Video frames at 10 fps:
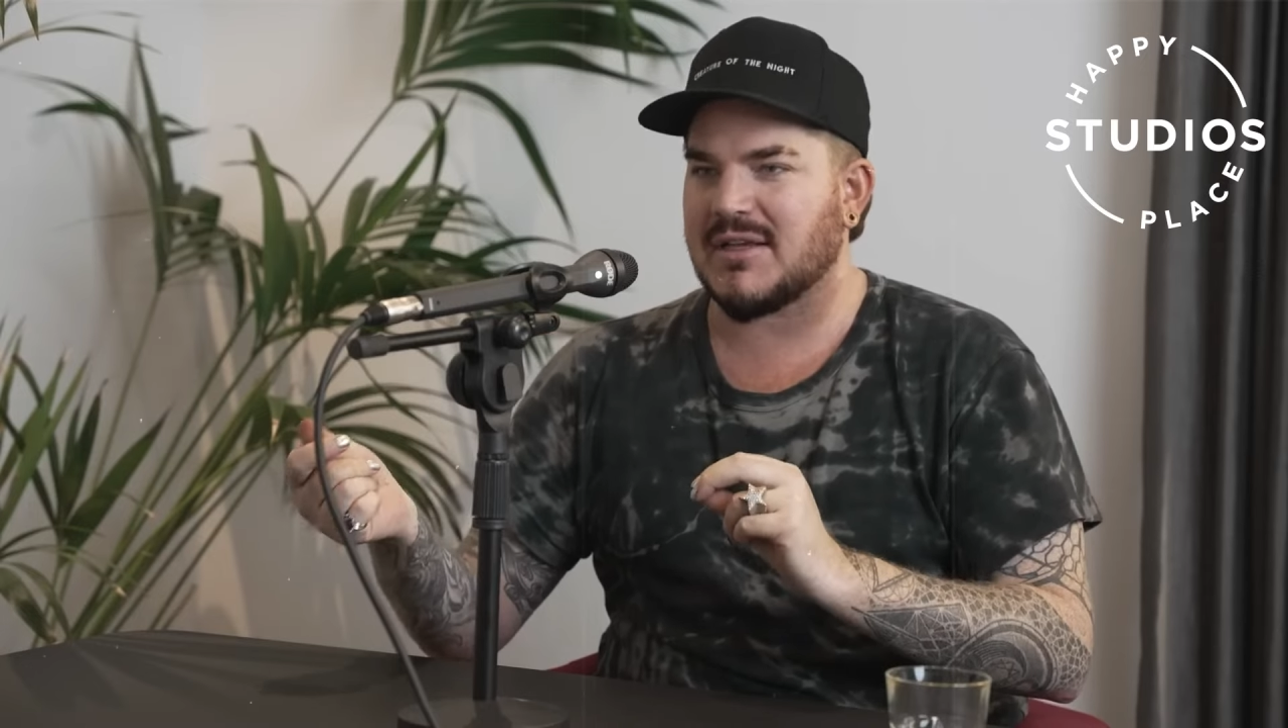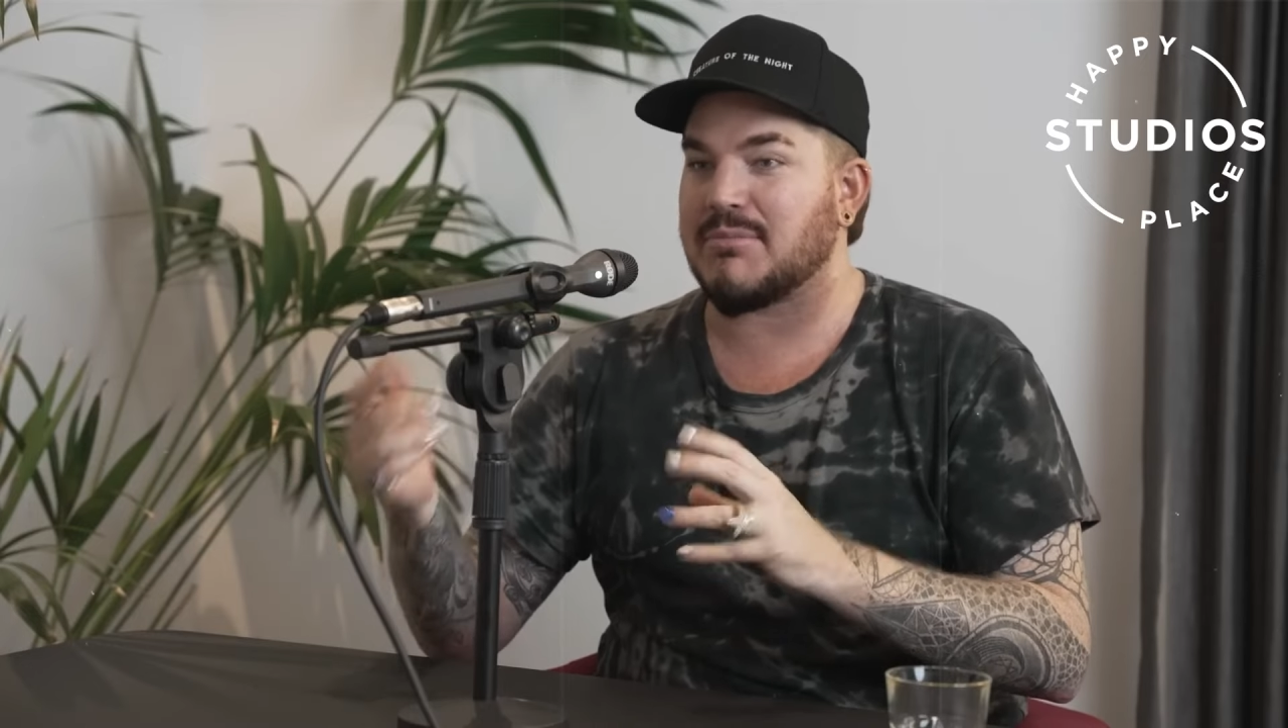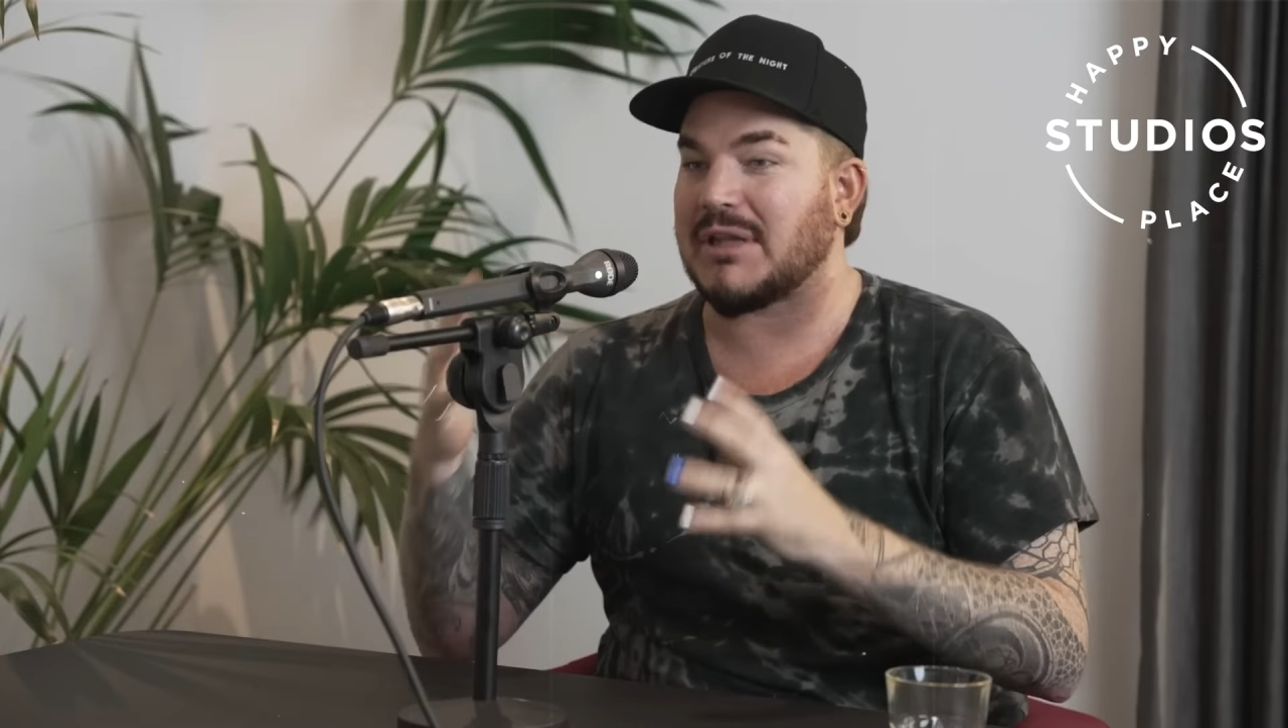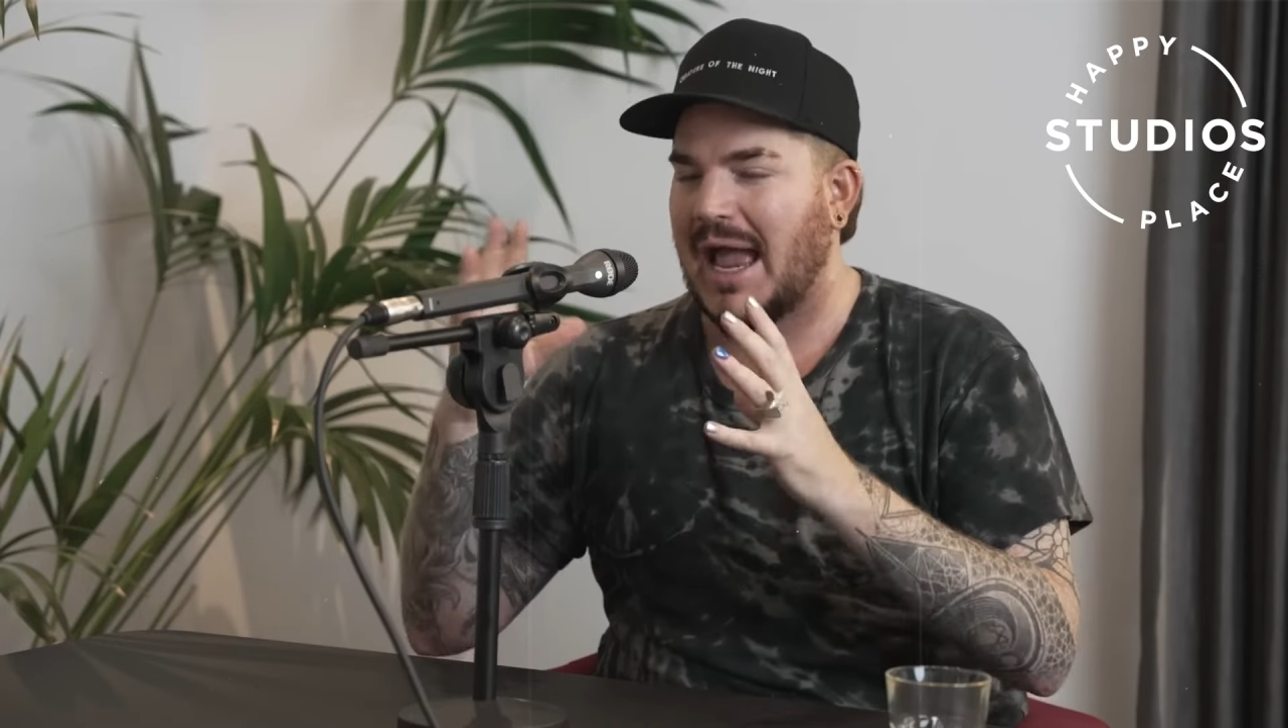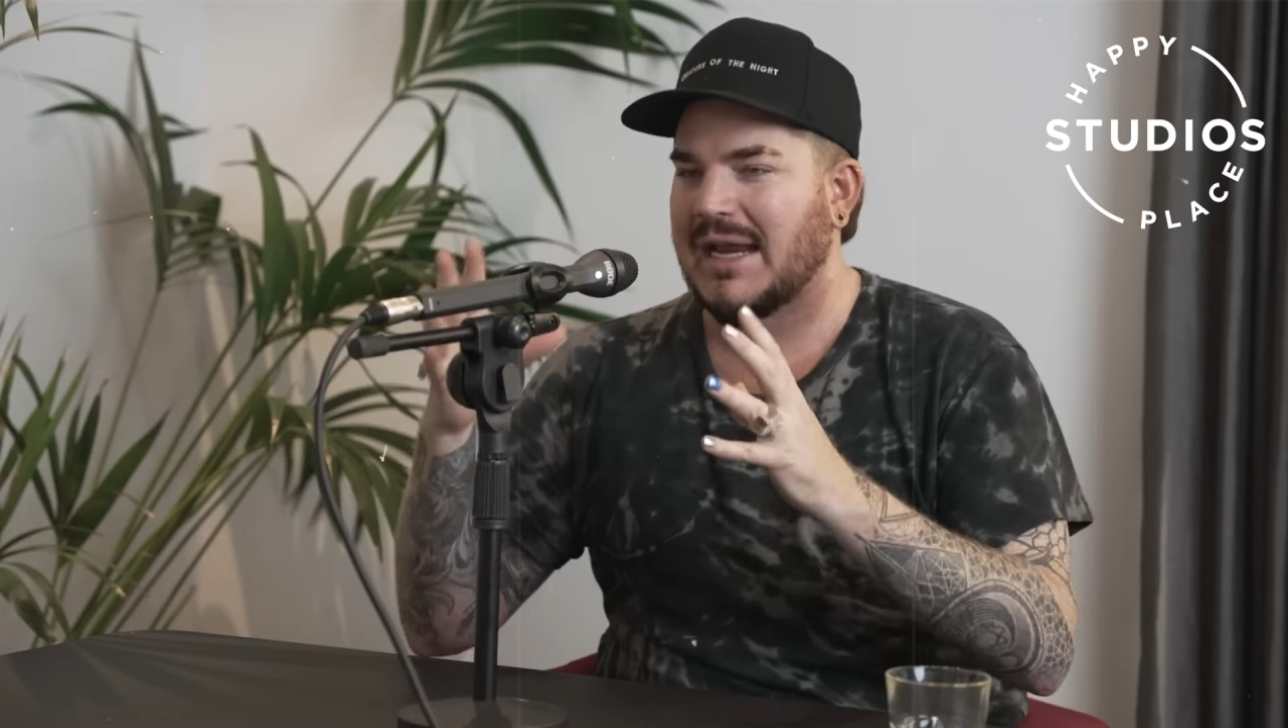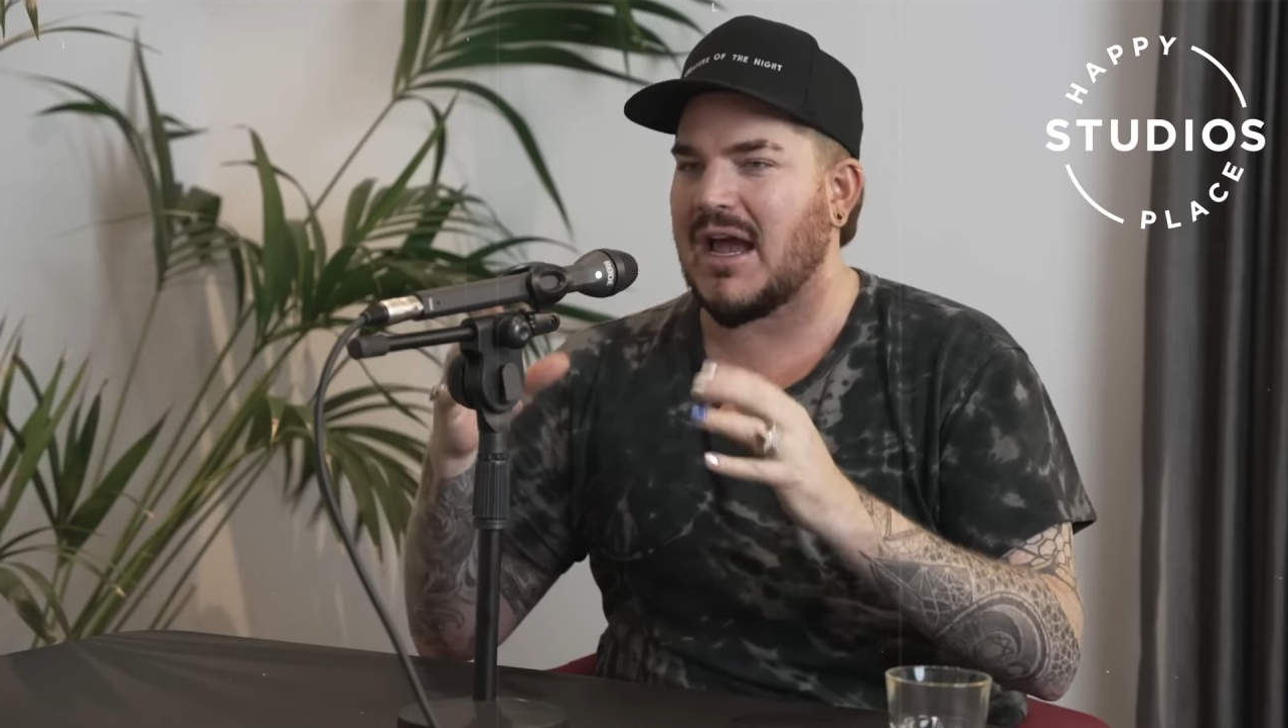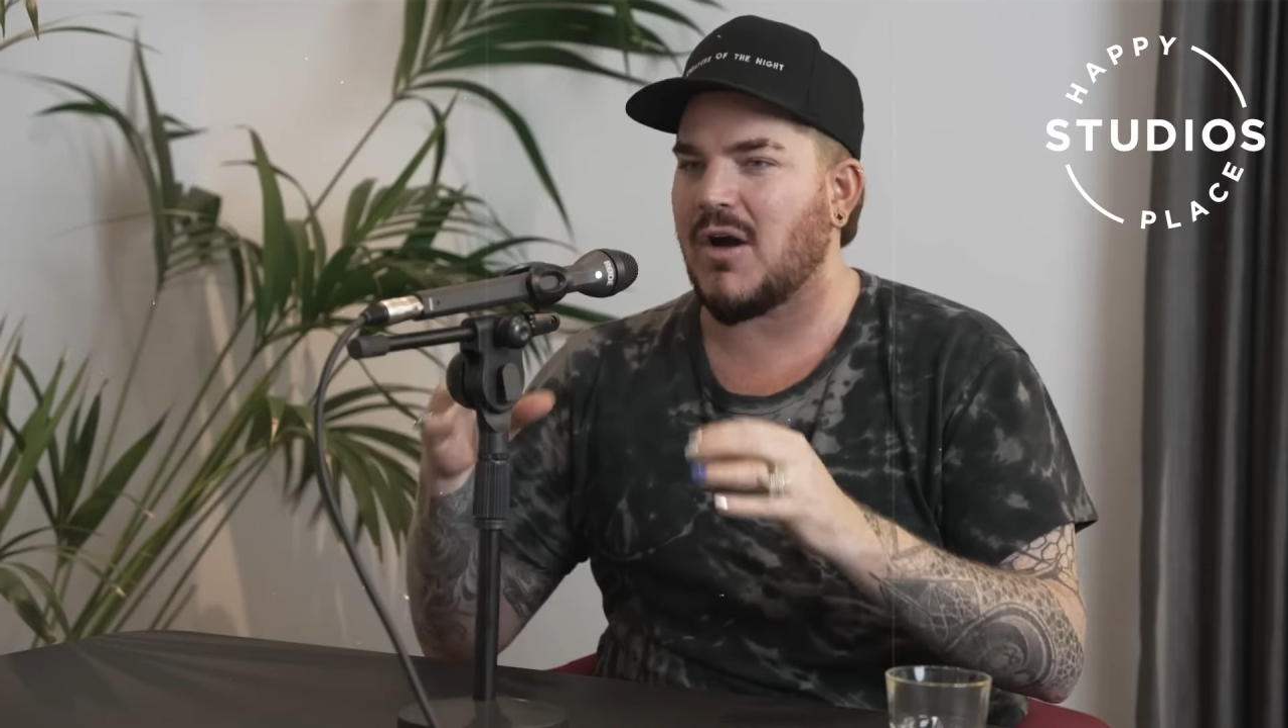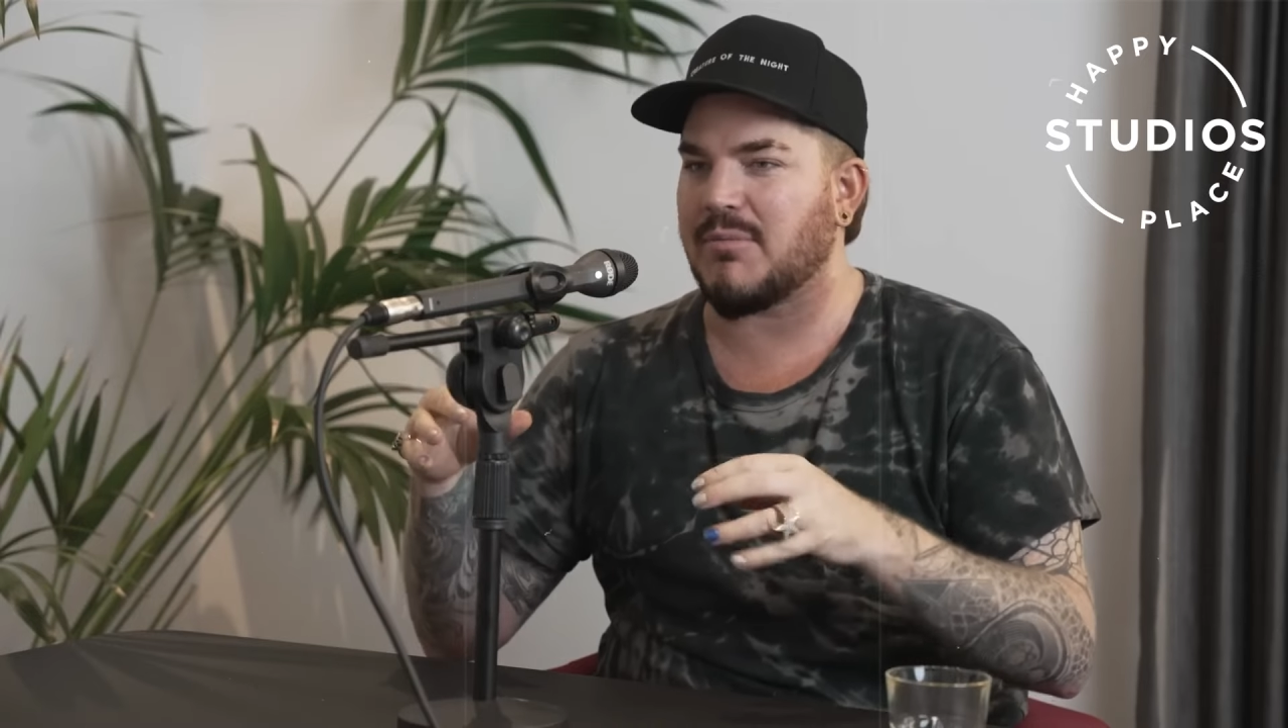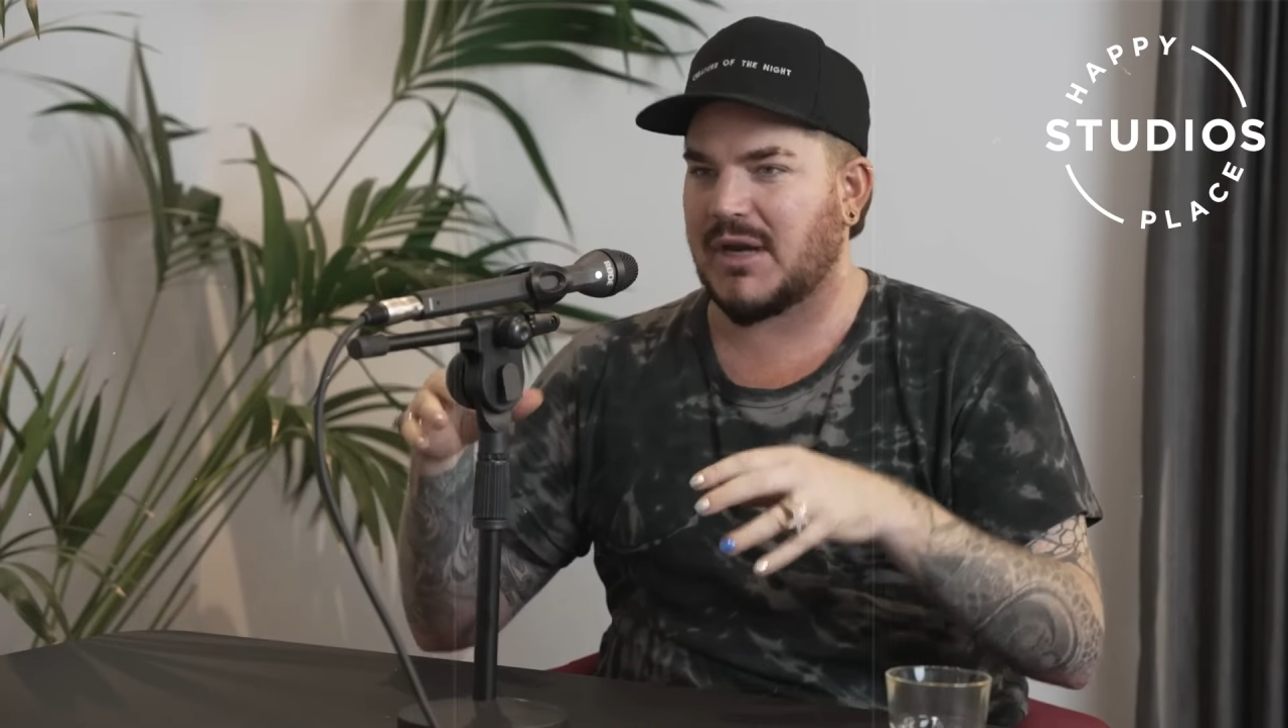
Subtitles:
like blackout,